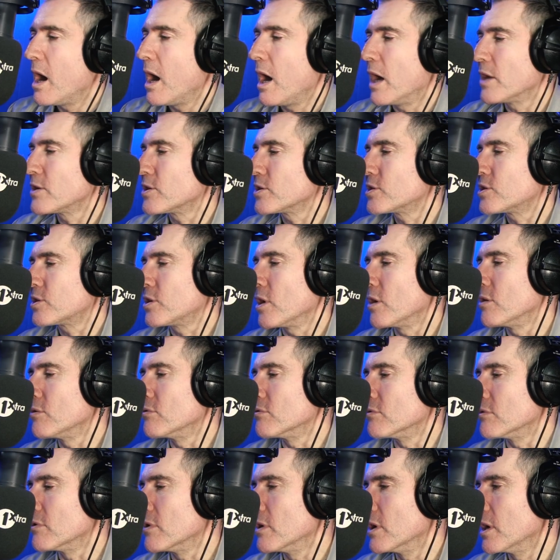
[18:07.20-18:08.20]
I just
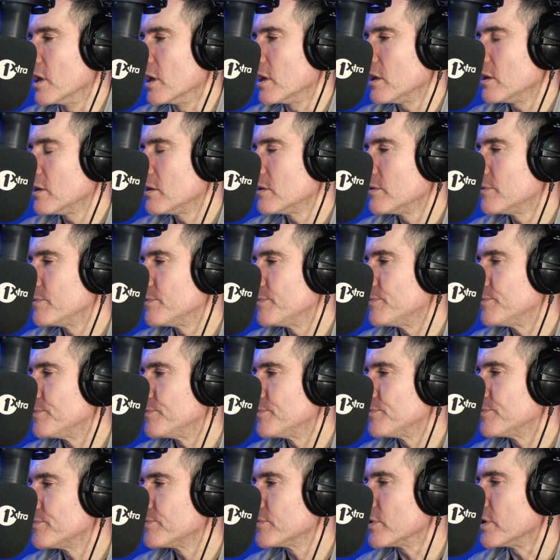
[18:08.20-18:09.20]
don't really,
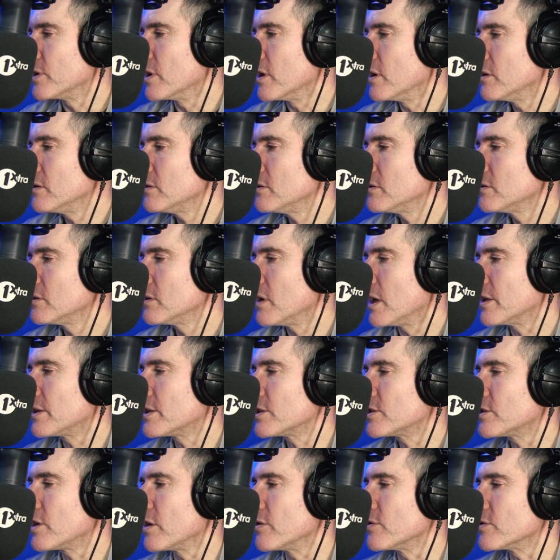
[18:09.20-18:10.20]
you know. I
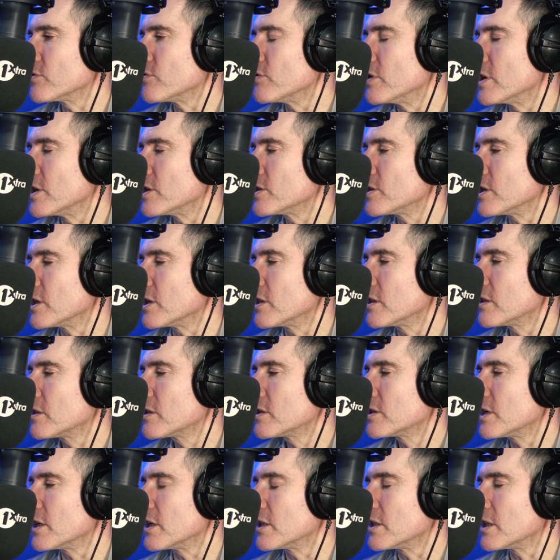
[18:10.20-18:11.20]
just don't really seek
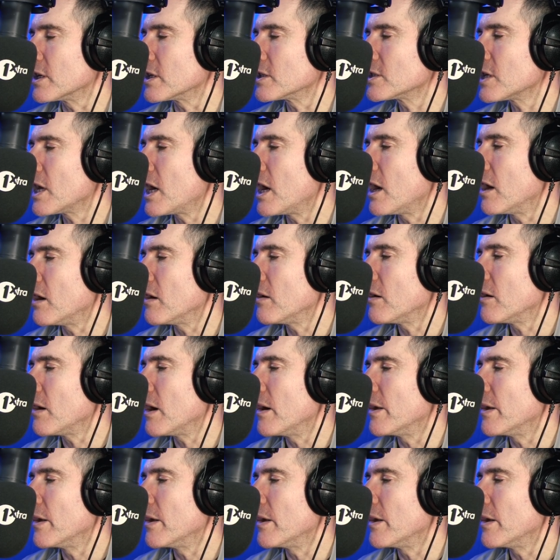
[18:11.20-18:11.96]
things out.